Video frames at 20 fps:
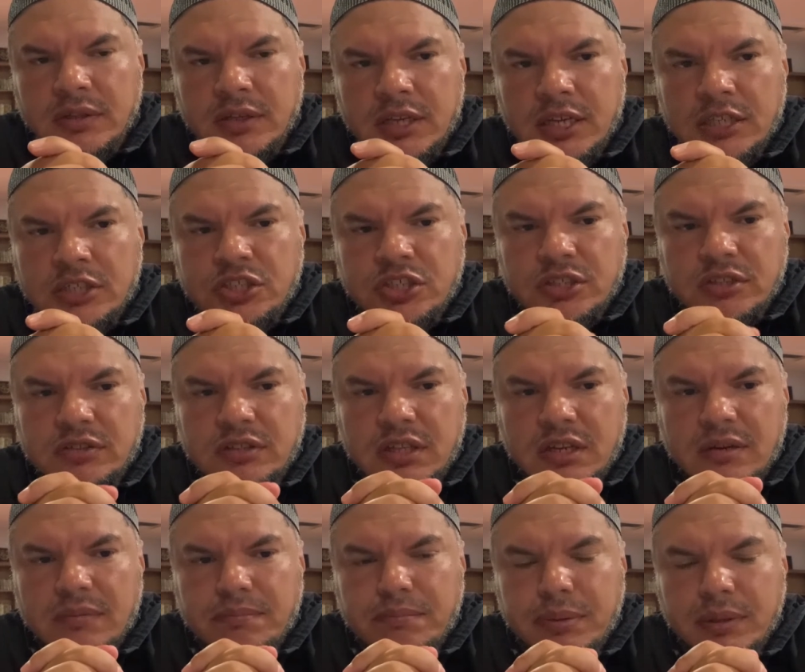It just
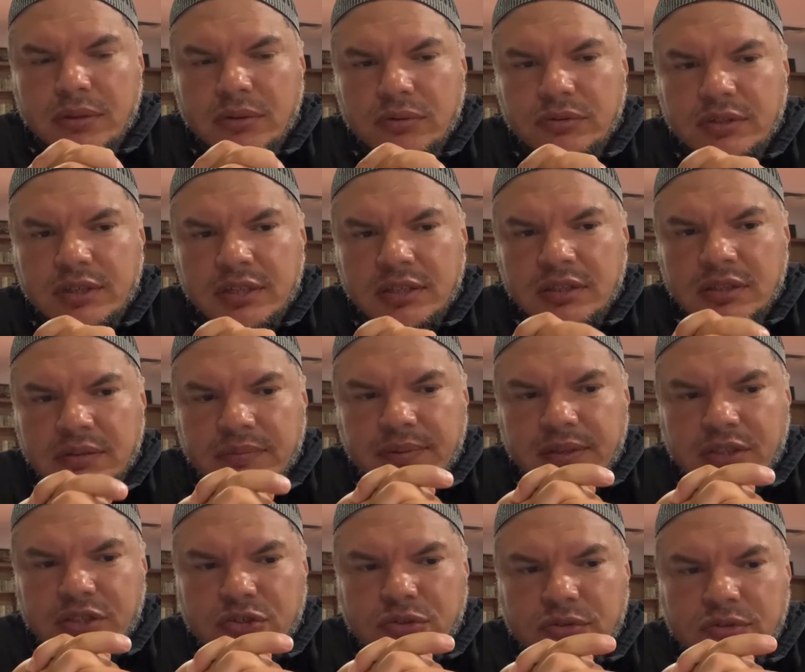didn't build
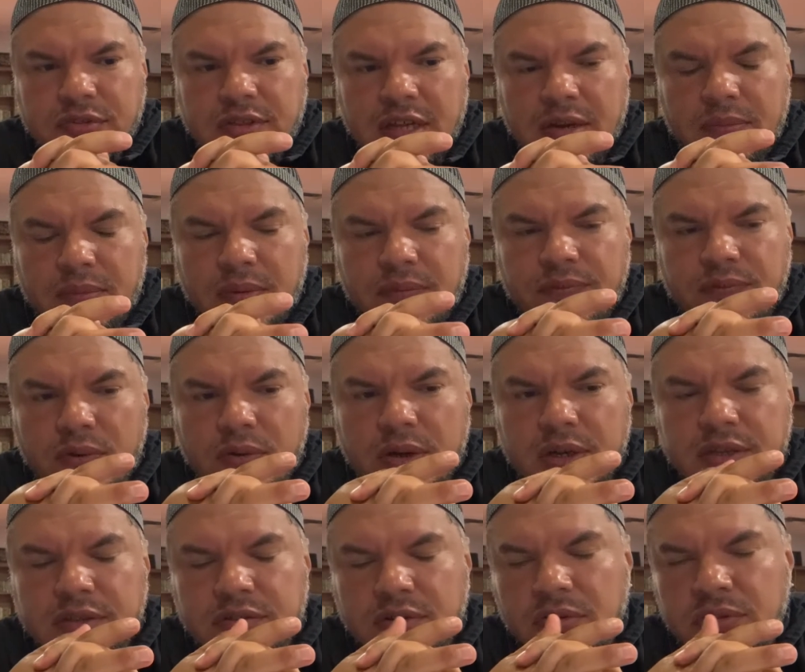individuals that were
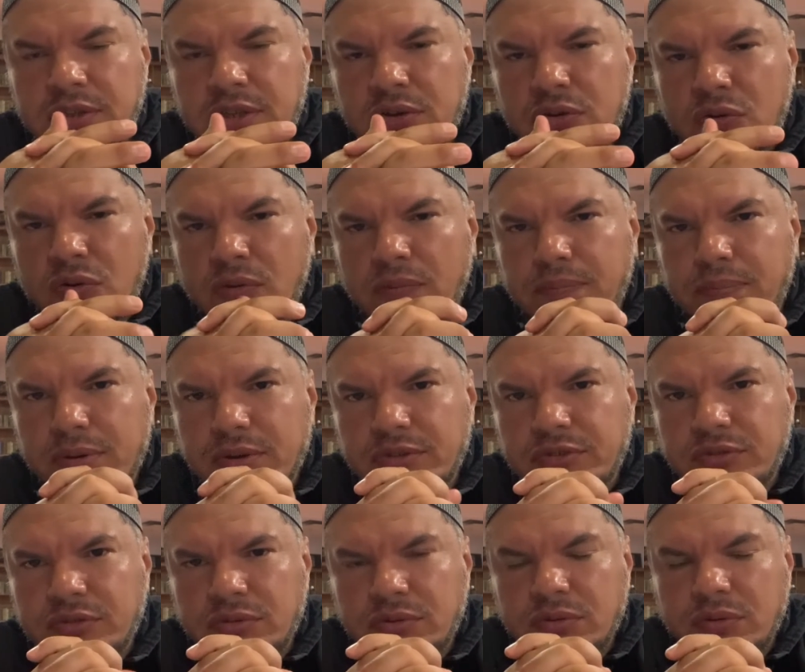focused on their own
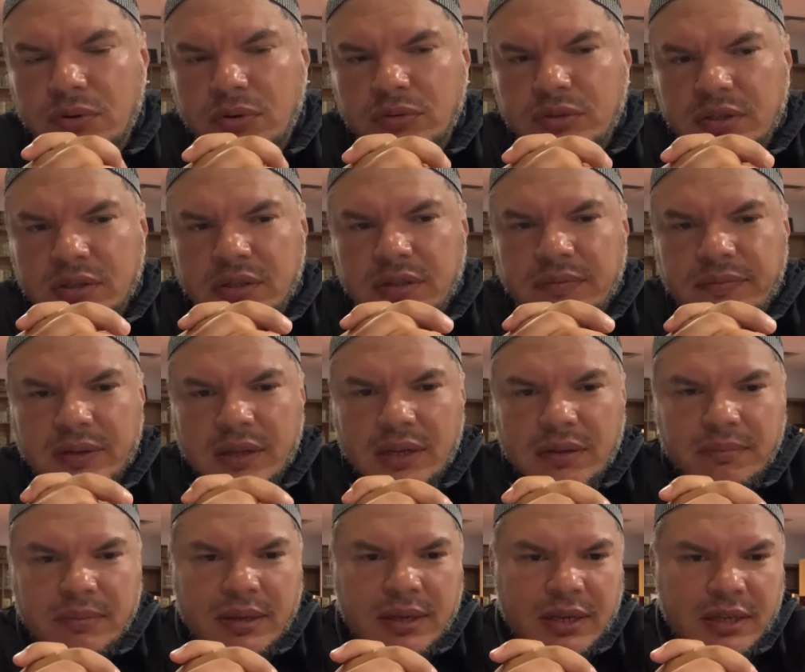personal growth and
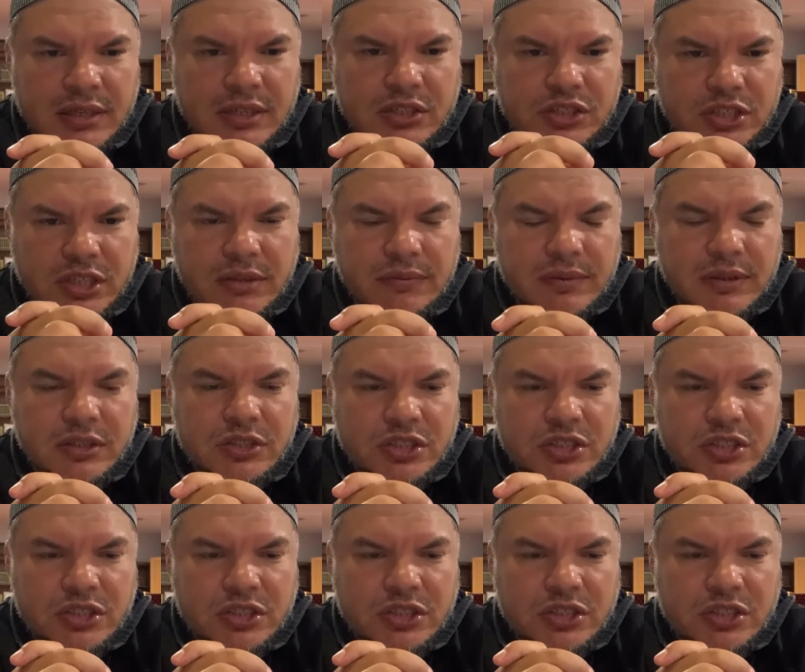development and achieving